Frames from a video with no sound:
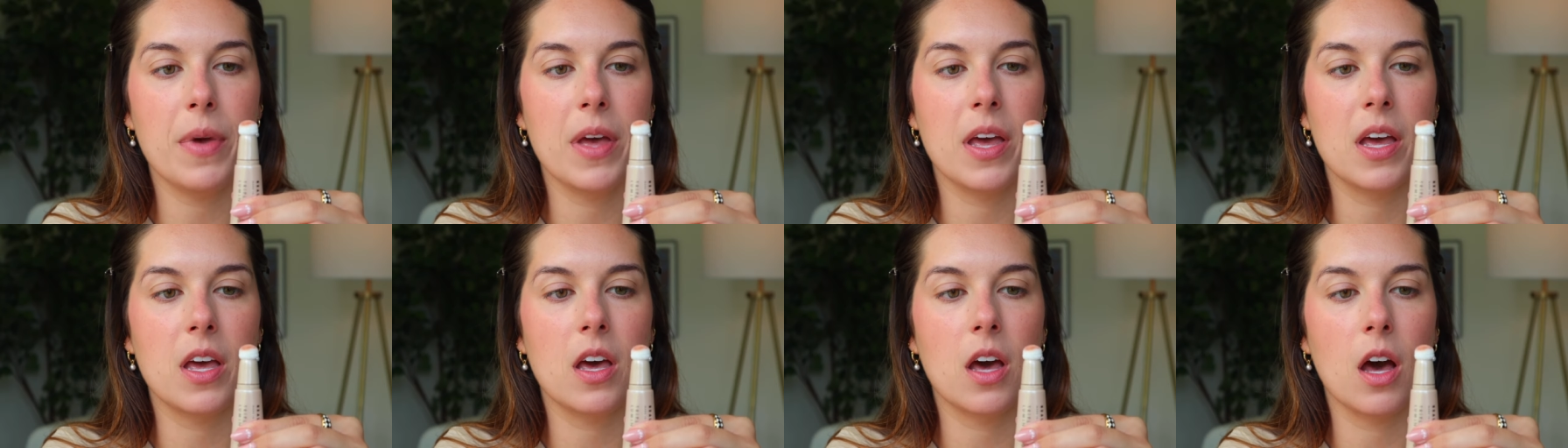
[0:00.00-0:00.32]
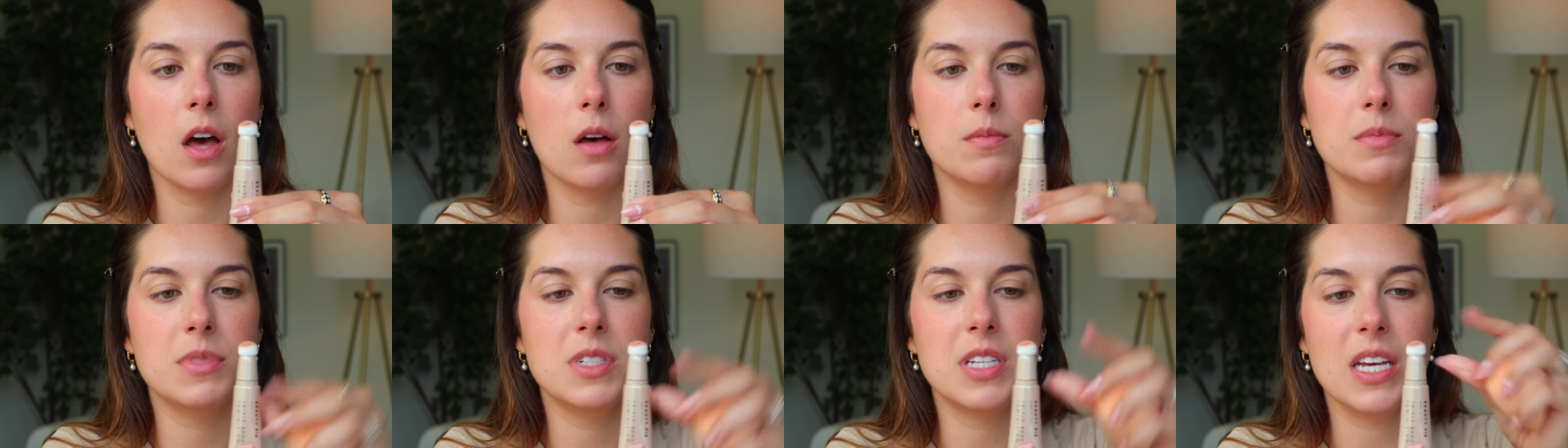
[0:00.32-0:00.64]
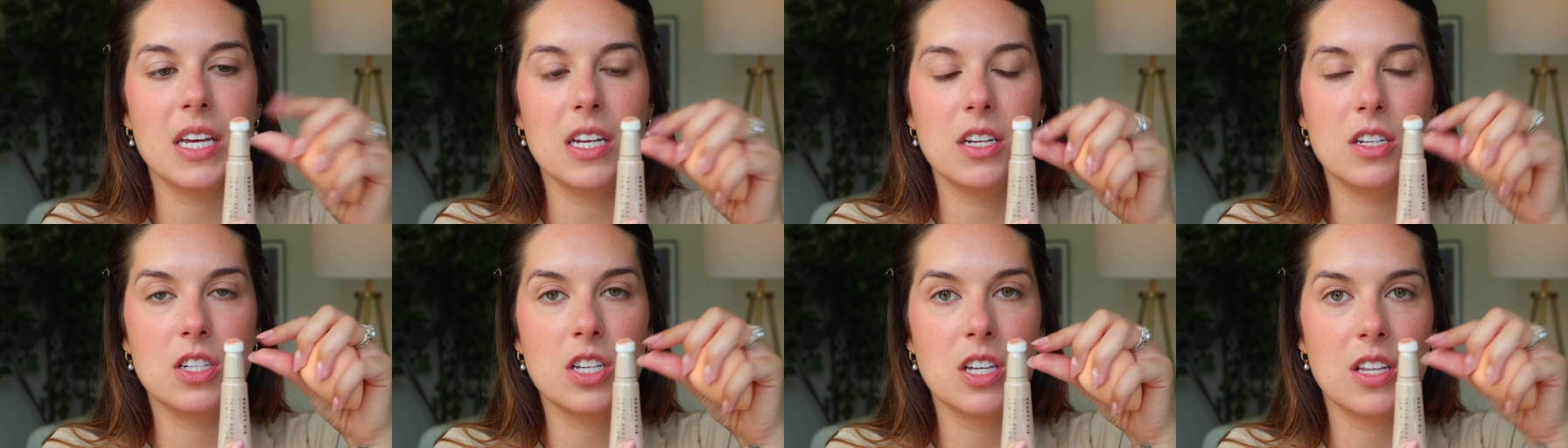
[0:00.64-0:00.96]
It comes
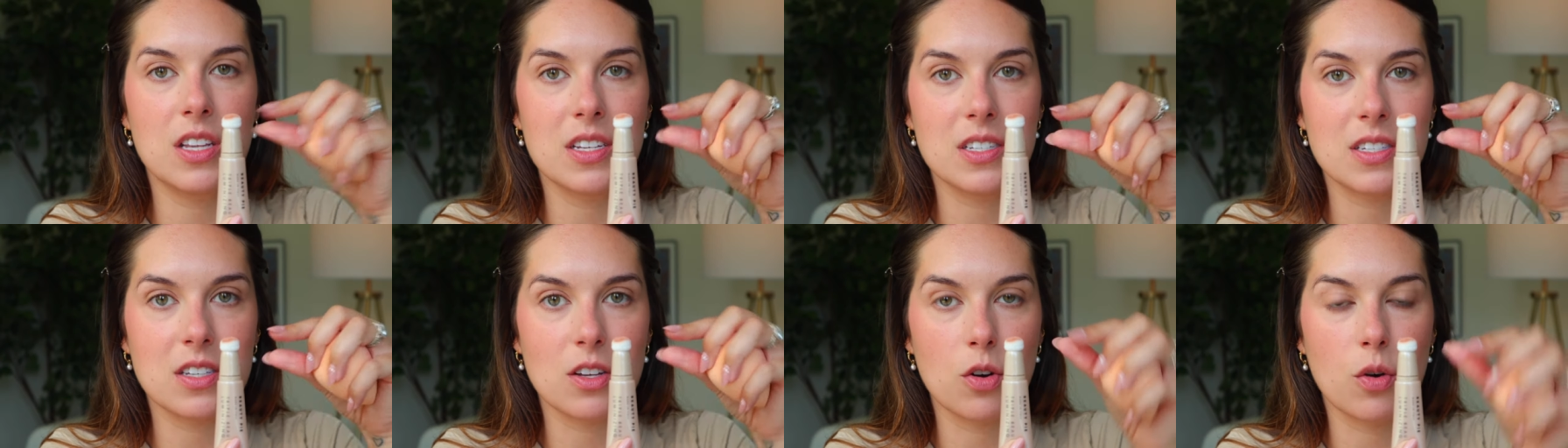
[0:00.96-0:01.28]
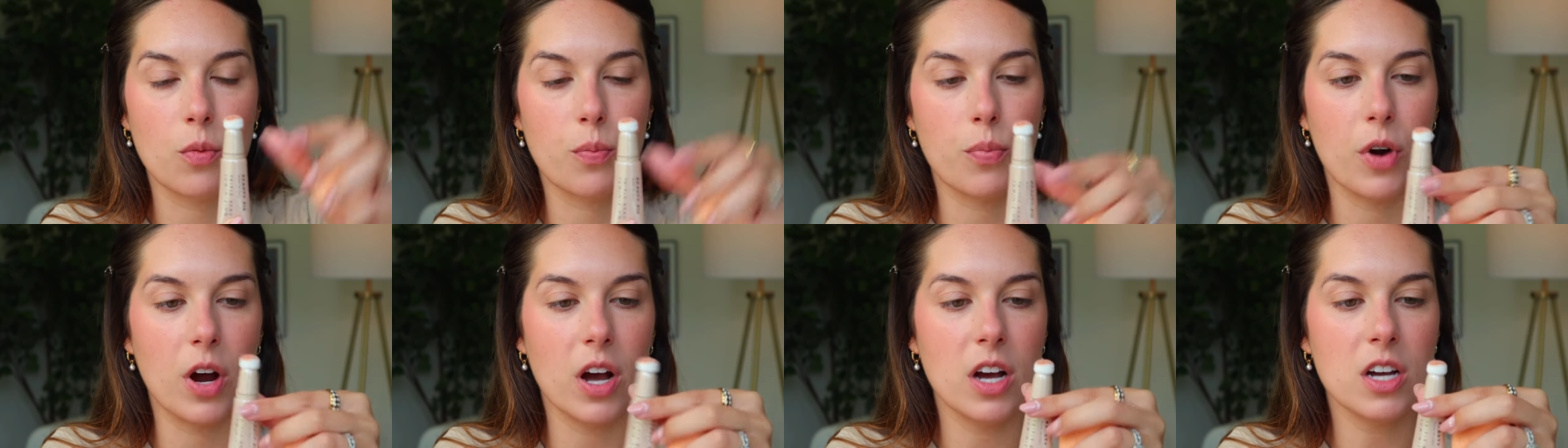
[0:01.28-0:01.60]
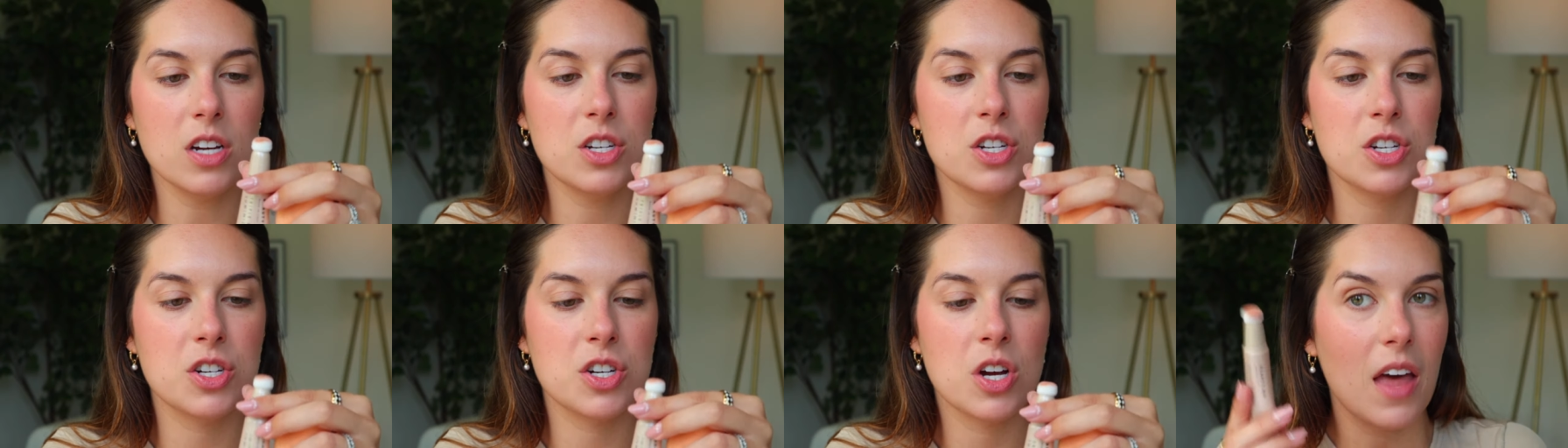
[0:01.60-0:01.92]
into this little
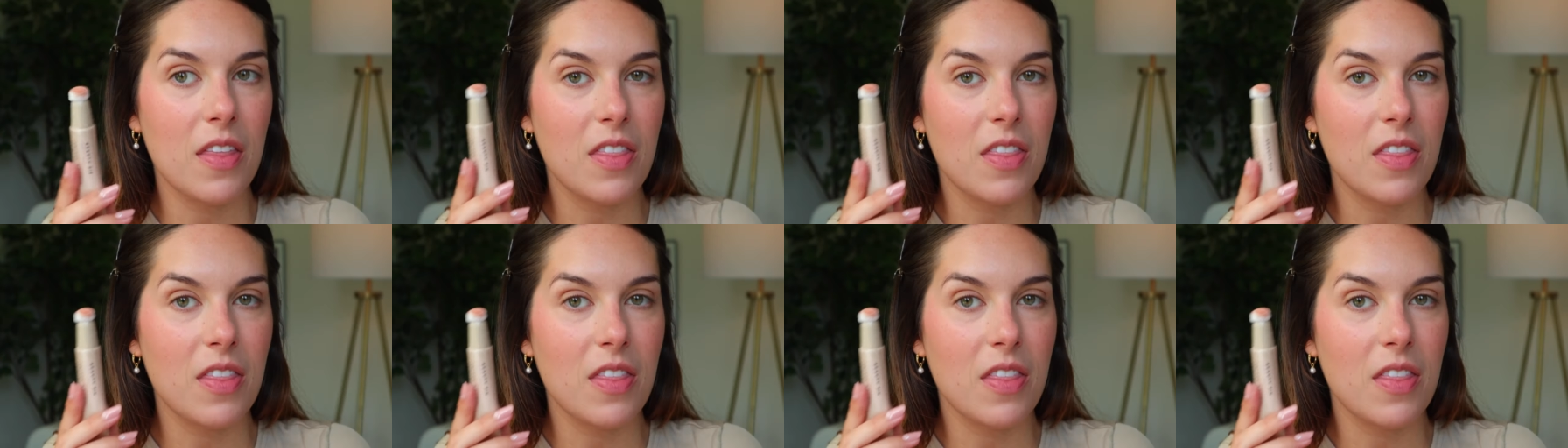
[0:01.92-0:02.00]
brush,